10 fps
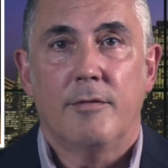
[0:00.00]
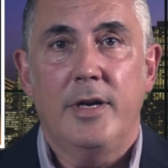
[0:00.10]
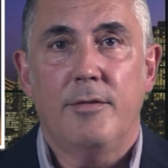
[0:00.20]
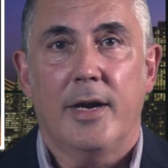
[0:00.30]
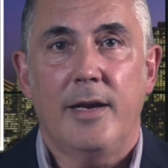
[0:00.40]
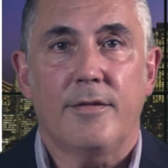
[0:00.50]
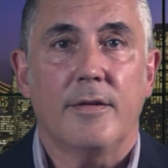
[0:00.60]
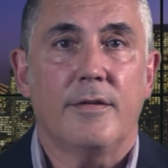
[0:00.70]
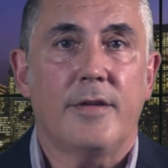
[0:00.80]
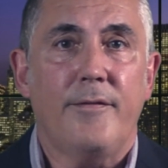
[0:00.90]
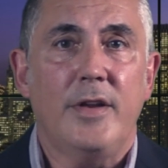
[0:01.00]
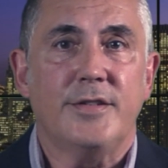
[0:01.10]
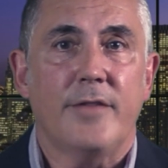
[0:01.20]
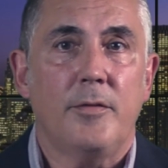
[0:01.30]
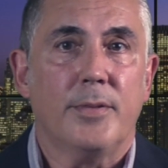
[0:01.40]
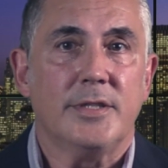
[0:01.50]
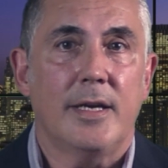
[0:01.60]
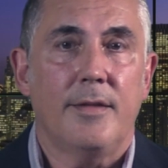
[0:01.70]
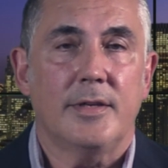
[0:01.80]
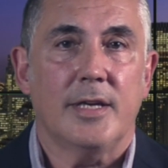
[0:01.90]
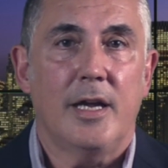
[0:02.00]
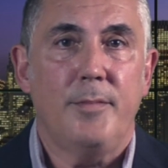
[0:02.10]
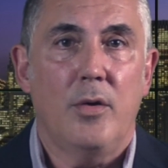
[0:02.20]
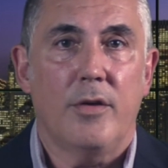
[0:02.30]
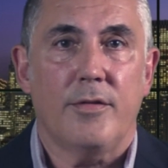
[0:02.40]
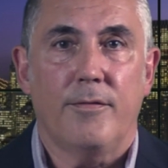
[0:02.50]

Reed writes, 77% of the time U.S.